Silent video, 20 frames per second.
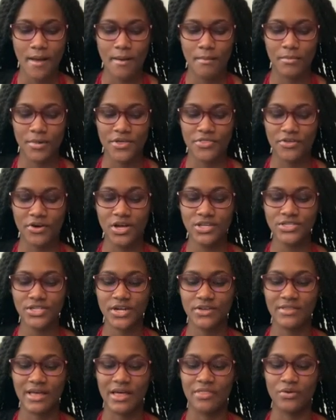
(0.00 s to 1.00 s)
My thoughts are
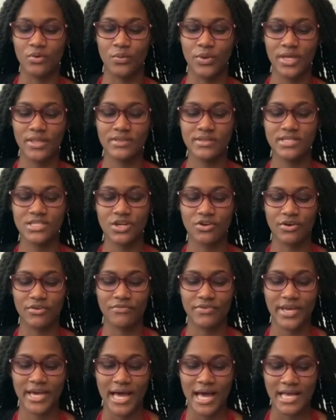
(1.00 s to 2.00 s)
that the way these
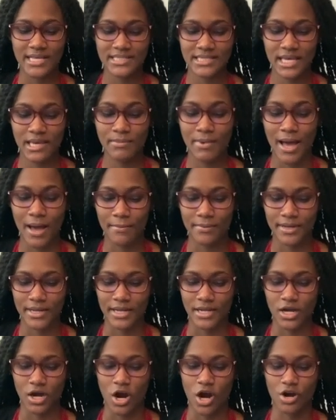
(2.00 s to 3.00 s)
horrific acts keep
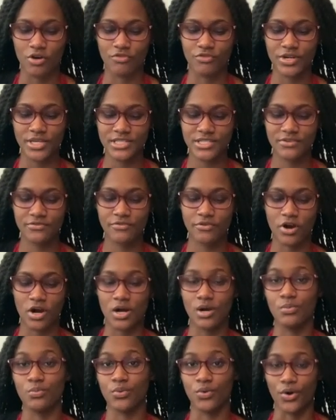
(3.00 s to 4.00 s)
happening are a reason for
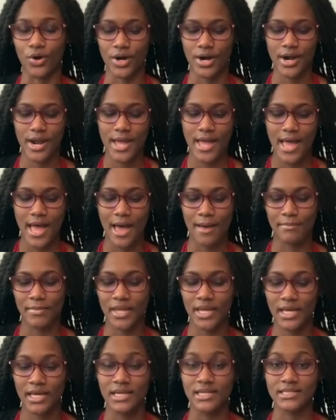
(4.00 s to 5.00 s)
uproar and
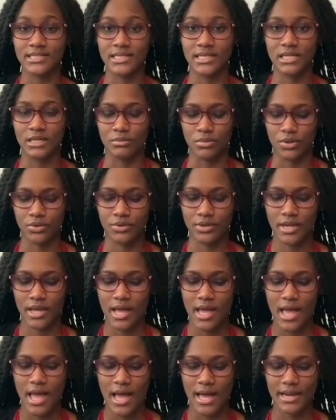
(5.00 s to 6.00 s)
making a scene about.
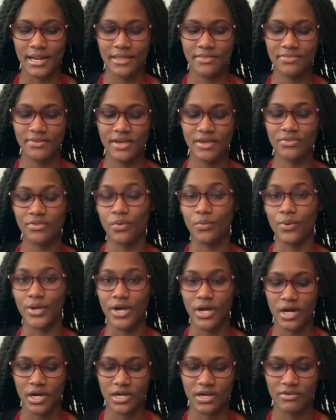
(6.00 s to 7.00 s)
And I think the way
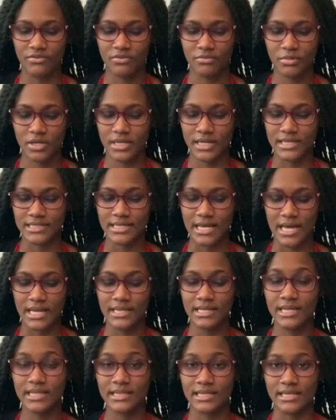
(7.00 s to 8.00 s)
our government is
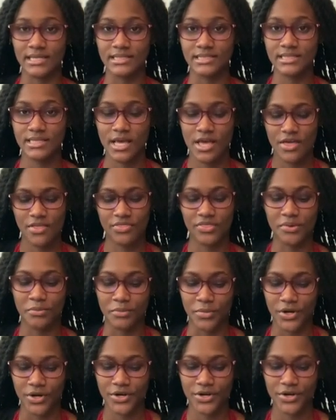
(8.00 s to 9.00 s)
handling this, the
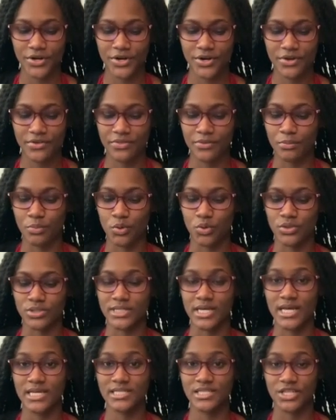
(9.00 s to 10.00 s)
murder, the
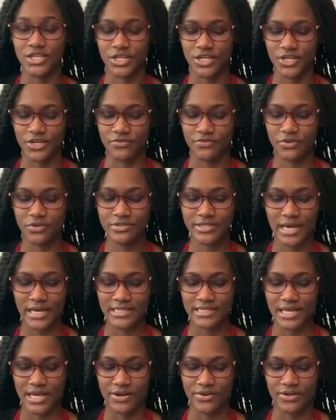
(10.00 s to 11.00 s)
protests, the curfews,
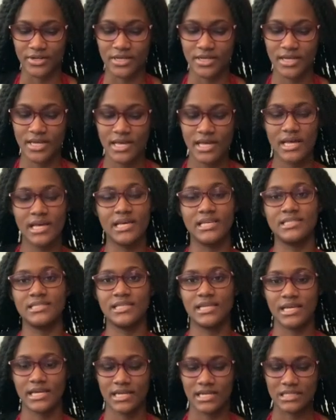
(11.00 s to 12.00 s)
etc., is
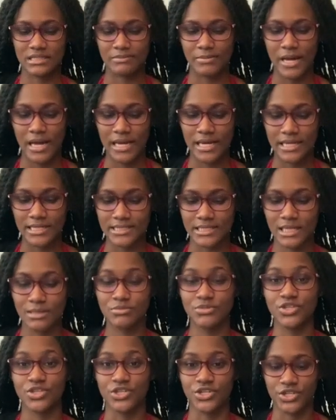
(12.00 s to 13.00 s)
taking us back in time
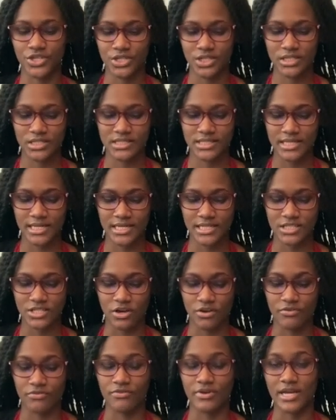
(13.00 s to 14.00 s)
to the early signs
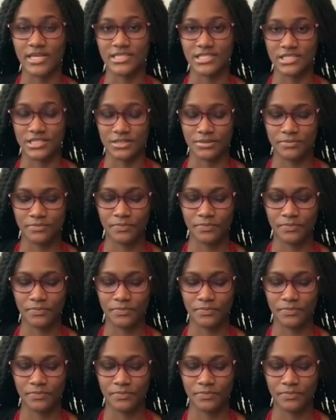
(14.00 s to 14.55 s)
of fascism